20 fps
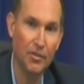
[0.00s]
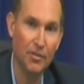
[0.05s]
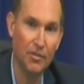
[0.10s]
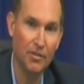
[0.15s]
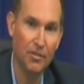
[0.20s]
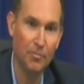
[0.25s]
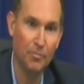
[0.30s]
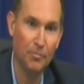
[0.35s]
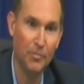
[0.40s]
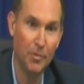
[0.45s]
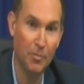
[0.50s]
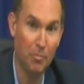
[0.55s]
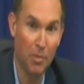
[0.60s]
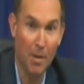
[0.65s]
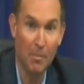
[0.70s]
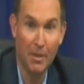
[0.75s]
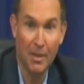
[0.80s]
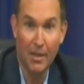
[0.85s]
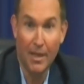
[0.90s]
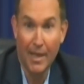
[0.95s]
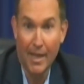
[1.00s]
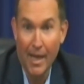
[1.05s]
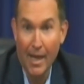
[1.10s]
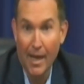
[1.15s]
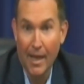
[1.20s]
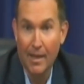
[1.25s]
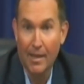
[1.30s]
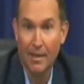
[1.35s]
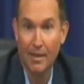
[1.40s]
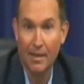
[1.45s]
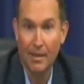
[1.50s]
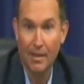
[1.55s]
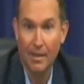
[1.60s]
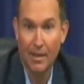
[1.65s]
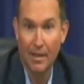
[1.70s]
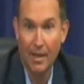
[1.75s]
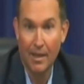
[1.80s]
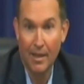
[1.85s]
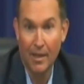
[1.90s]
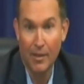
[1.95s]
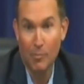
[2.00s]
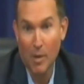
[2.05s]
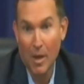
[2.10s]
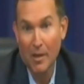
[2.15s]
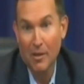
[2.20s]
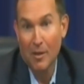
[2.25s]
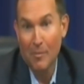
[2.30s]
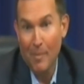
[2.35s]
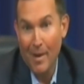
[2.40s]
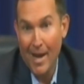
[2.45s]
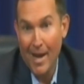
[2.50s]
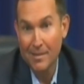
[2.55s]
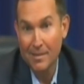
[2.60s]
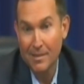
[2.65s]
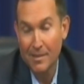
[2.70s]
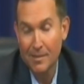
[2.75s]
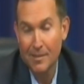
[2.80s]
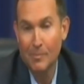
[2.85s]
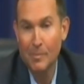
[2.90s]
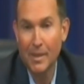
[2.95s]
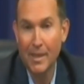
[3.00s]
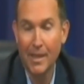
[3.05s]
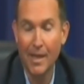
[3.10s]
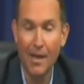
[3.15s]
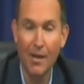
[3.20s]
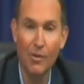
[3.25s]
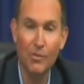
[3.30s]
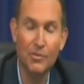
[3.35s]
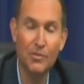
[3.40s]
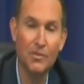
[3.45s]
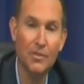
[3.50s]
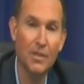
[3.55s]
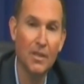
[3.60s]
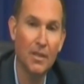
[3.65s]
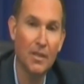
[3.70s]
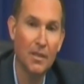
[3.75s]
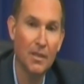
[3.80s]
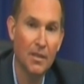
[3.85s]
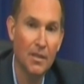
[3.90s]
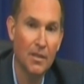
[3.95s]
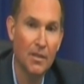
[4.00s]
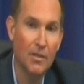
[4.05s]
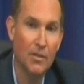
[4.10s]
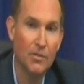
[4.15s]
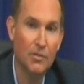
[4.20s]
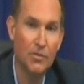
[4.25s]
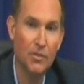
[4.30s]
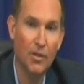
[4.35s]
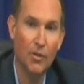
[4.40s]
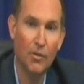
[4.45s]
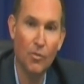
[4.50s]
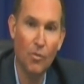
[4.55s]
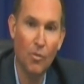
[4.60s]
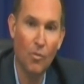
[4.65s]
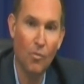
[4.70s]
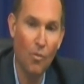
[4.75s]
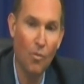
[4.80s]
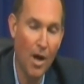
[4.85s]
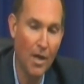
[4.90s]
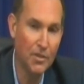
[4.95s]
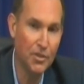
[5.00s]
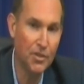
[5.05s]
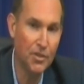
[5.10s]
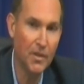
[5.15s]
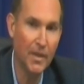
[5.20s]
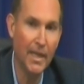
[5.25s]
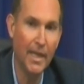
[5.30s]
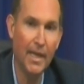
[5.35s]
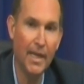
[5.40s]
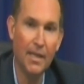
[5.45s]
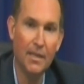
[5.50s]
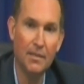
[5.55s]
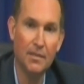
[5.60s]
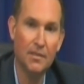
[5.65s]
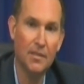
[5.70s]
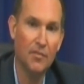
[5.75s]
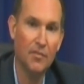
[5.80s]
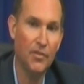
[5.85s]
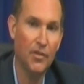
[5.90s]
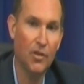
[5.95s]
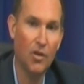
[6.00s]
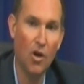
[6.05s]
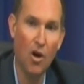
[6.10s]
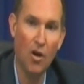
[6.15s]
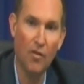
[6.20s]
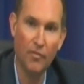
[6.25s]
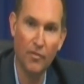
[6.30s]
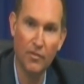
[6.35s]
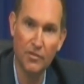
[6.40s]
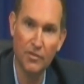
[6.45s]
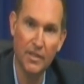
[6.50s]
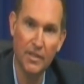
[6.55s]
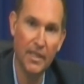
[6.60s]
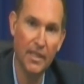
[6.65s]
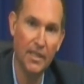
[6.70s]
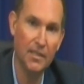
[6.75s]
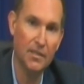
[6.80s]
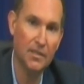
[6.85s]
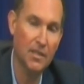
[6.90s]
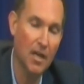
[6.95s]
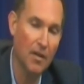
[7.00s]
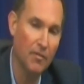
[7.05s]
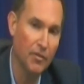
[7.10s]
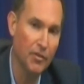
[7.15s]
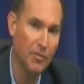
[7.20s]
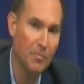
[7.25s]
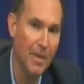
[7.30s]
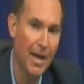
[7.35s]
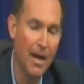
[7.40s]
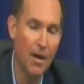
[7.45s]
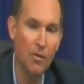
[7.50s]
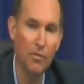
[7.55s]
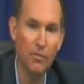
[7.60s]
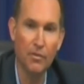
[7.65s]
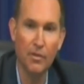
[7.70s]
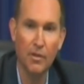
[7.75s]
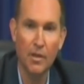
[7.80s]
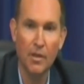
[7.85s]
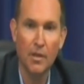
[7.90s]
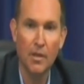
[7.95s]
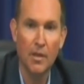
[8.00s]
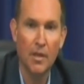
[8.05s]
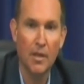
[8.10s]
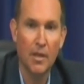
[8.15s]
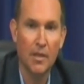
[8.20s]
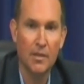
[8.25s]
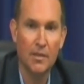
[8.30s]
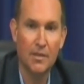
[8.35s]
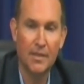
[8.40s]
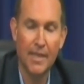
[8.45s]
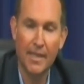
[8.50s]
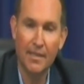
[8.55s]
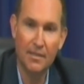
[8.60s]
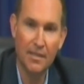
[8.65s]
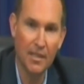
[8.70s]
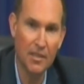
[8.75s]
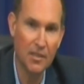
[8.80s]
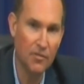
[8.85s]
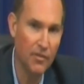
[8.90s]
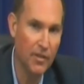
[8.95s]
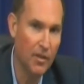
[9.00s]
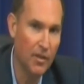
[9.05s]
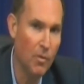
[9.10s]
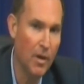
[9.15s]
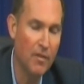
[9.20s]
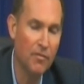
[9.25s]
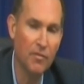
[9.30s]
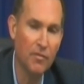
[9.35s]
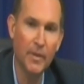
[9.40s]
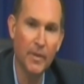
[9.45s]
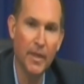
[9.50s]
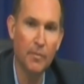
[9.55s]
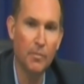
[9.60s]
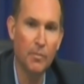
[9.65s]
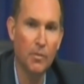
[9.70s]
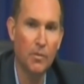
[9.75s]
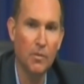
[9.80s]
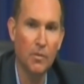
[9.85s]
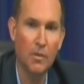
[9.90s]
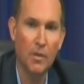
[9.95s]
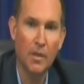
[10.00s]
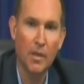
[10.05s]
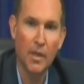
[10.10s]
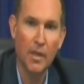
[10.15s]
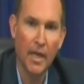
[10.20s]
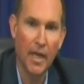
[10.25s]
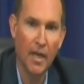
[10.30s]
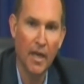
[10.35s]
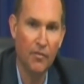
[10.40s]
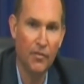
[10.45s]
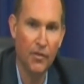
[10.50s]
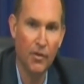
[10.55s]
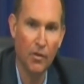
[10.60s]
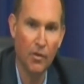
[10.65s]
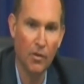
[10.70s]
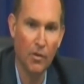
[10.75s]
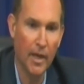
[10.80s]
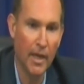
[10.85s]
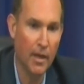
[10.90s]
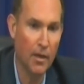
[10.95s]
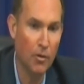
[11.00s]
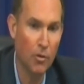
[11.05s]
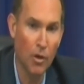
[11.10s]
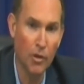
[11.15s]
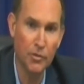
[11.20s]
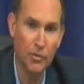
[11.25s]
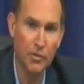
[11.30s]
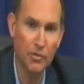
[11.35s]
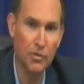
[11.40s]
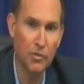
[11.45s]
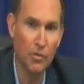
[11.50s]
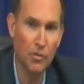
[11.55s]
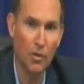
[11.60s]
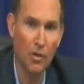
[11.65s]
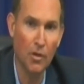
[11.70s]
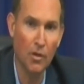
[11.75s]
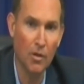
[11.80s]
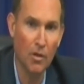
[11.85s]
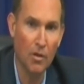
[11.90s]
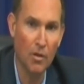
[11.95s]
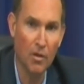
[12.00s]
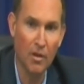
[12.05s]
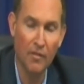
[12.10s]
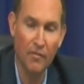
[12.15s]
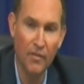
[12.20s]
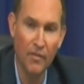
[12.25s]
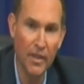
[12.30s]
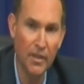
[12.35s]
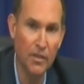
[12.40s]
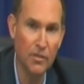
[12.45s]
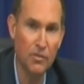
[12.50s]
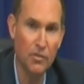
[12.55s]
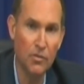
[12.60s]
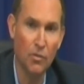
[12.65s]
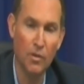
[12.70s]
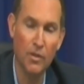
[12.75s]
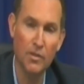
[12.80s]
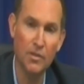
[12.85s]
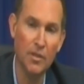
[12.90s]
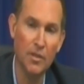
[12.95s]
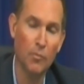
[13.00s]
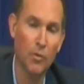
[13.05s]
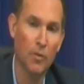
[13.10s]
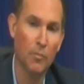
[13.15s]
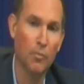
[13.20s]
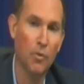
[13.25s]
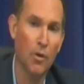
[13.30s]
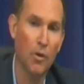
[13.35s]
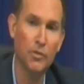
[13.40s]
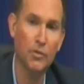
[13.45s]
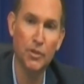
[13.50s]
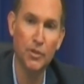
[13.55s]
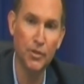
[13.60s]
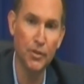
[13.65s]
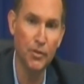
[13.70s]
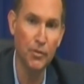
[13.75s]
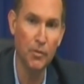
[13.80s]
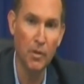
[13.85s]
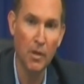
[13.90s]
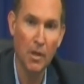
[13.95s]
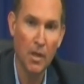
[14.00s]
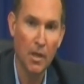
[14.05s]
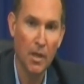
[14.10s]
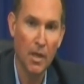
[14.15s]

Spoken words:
you're probably gonna get it. And then you're probably gonna pass it to somebody else. So wash your hands. If you cough or sneeze, cover your mouth. Stay 6 feet away from people. If you're at a grocery store or a convenience store and someone approaches you,